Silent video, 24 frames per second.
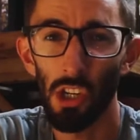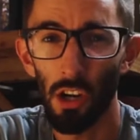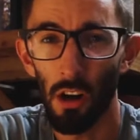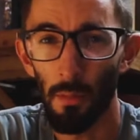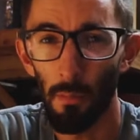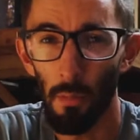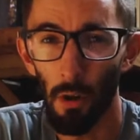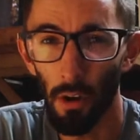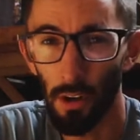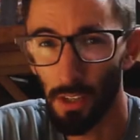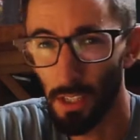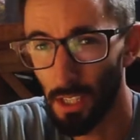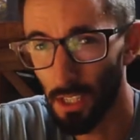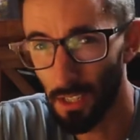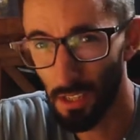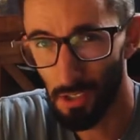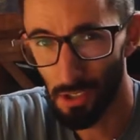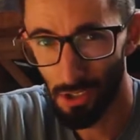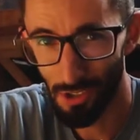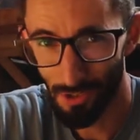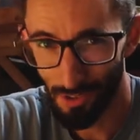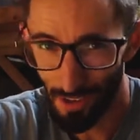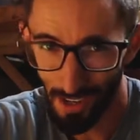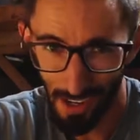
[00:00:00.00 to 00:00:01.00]
and our market,
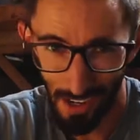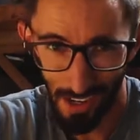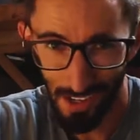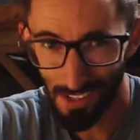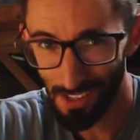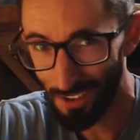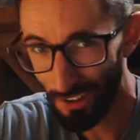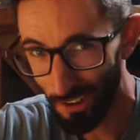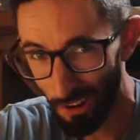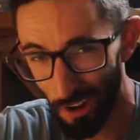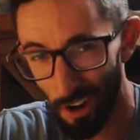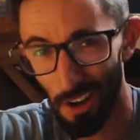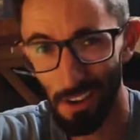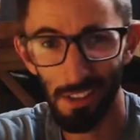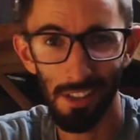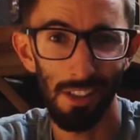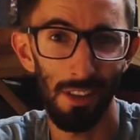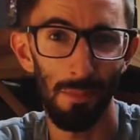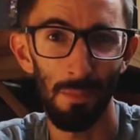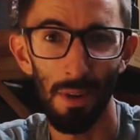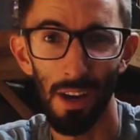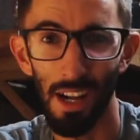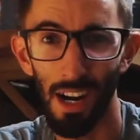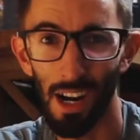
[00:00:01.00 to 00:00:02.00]
because you guys are
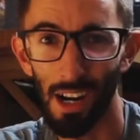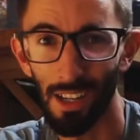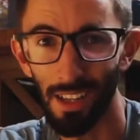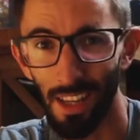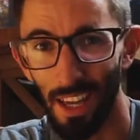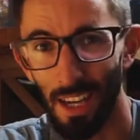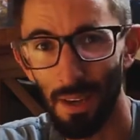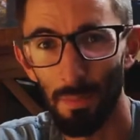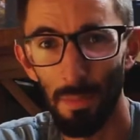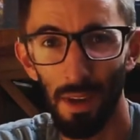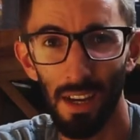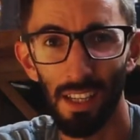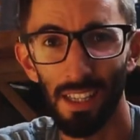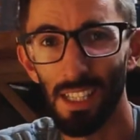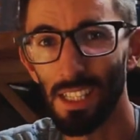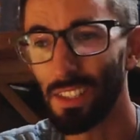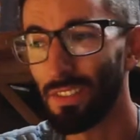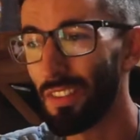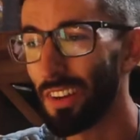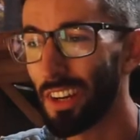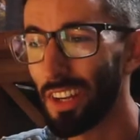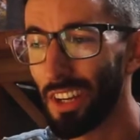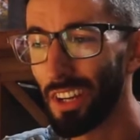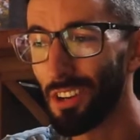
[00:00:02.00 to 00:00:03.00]
awesome and I like making these
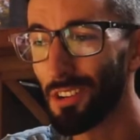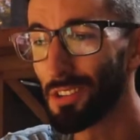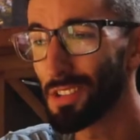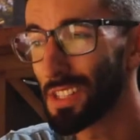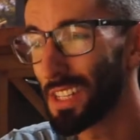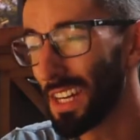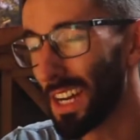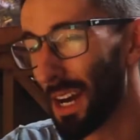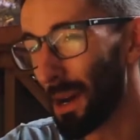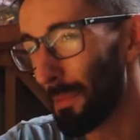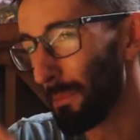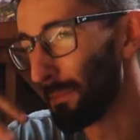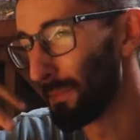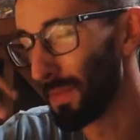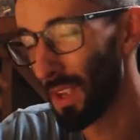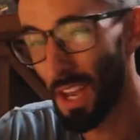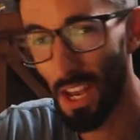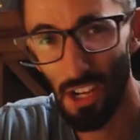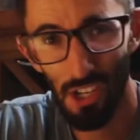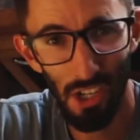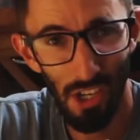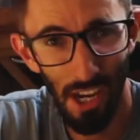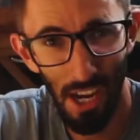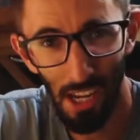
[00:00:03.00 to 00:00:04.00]
videos and I'm
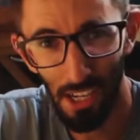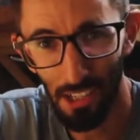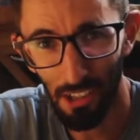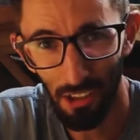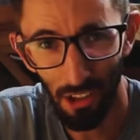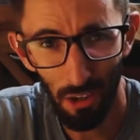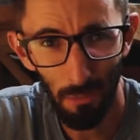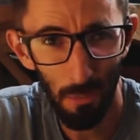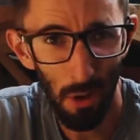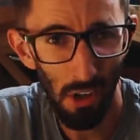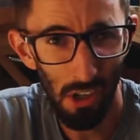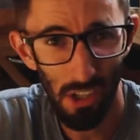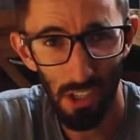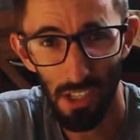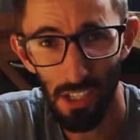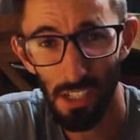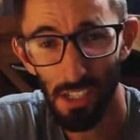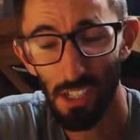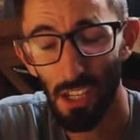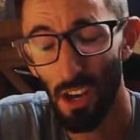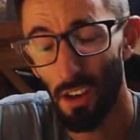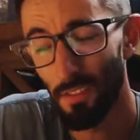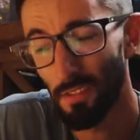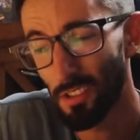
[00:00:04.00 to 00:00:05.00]
educated on a bunch of this
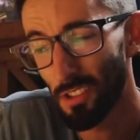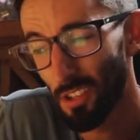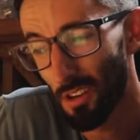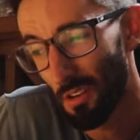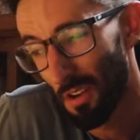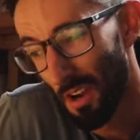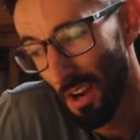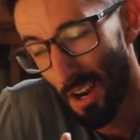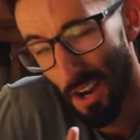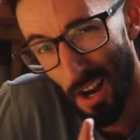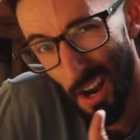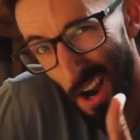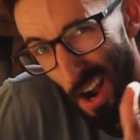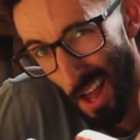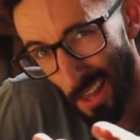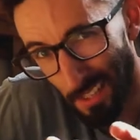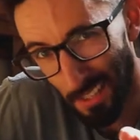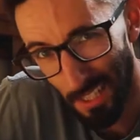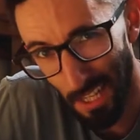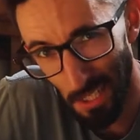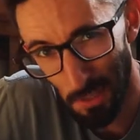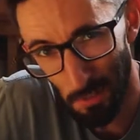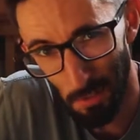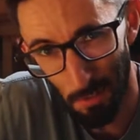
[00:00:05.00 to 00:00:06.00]
stuff. So I
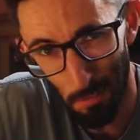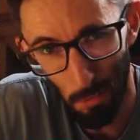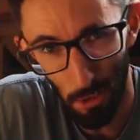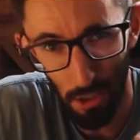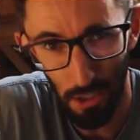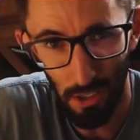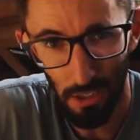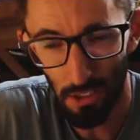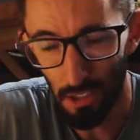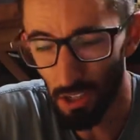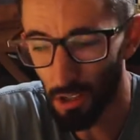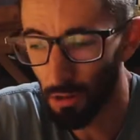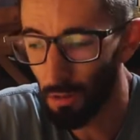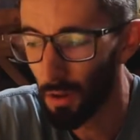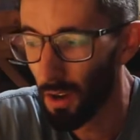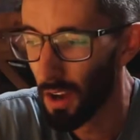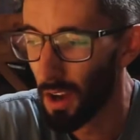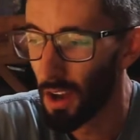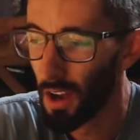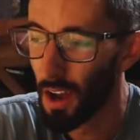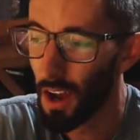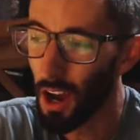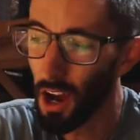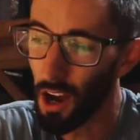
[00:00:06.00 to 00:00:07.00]
think that's what we're gonna do.
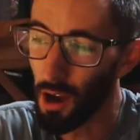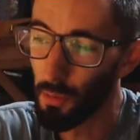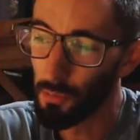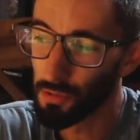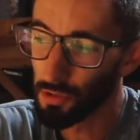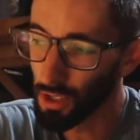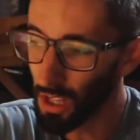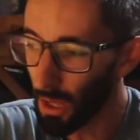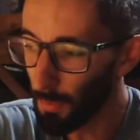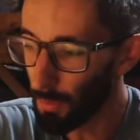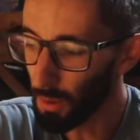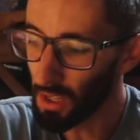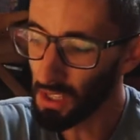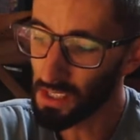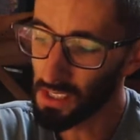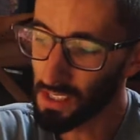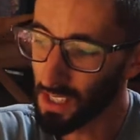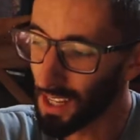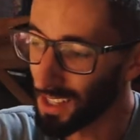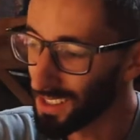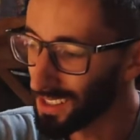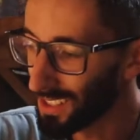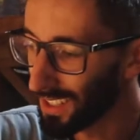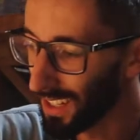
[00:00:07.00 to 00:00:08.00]
So that being
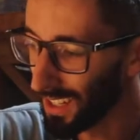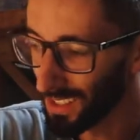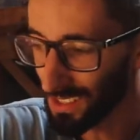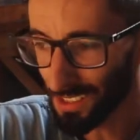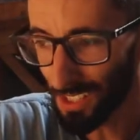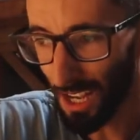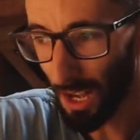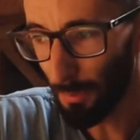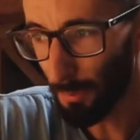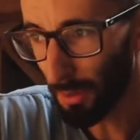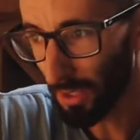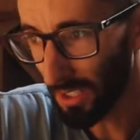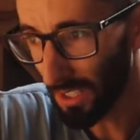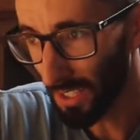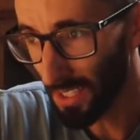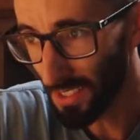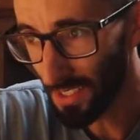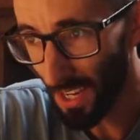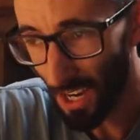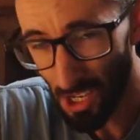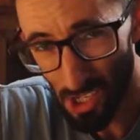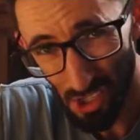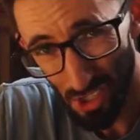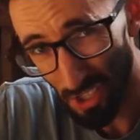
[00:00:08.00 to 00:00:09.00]
said, today's topic is
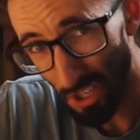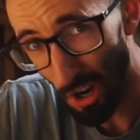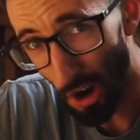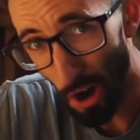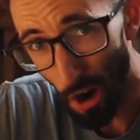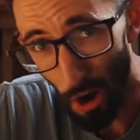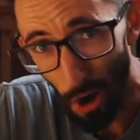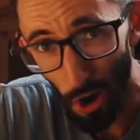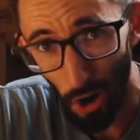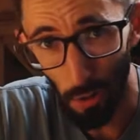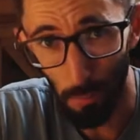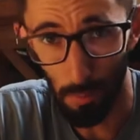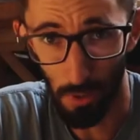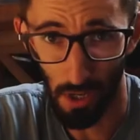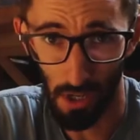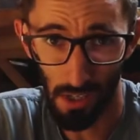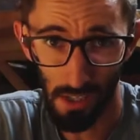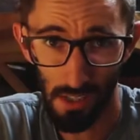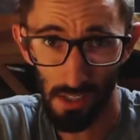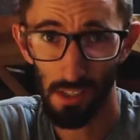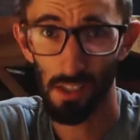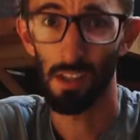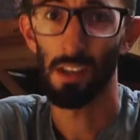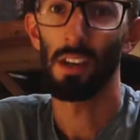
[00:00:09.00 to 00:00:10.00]
actually our
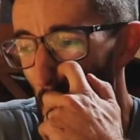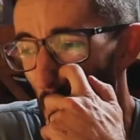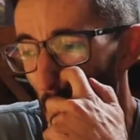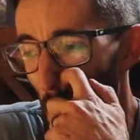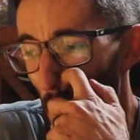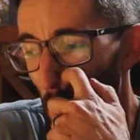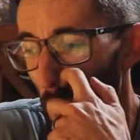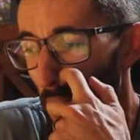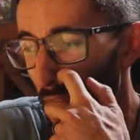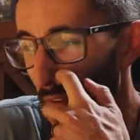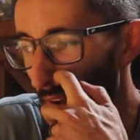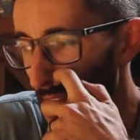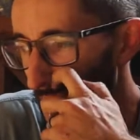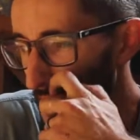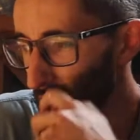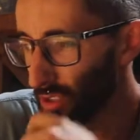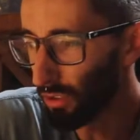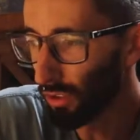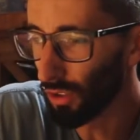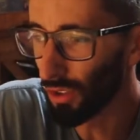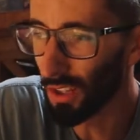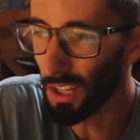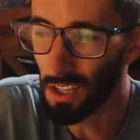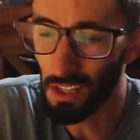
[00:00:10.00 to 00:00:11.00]
bus. We've had these
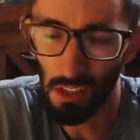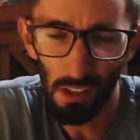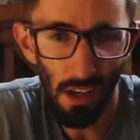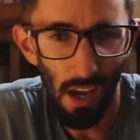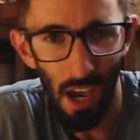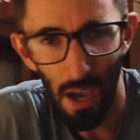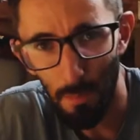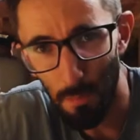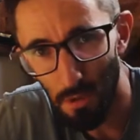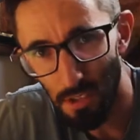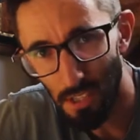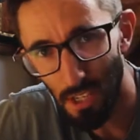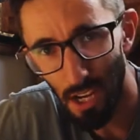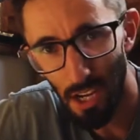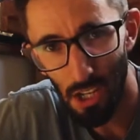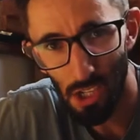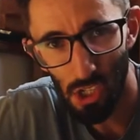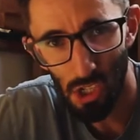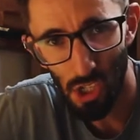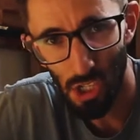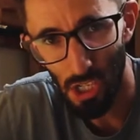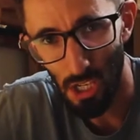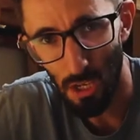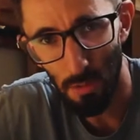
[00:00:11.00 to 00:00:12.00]
little like
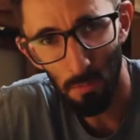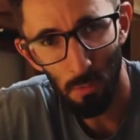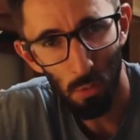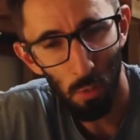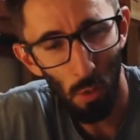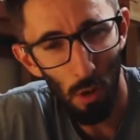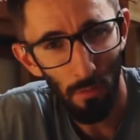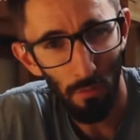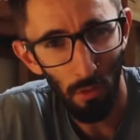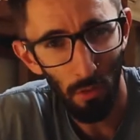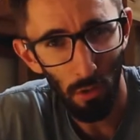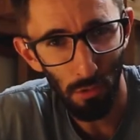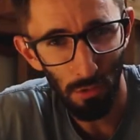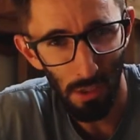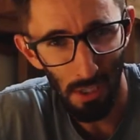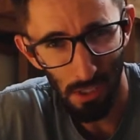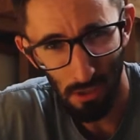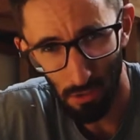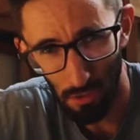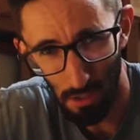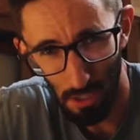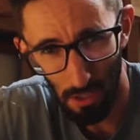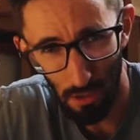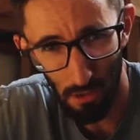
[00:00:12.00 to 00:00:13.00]
Amazon cheap 12-volt
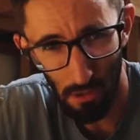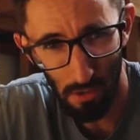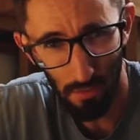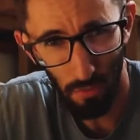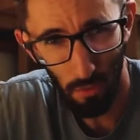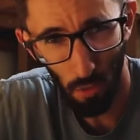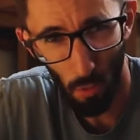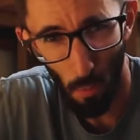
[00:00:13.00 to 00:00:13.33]
diesel heaters for a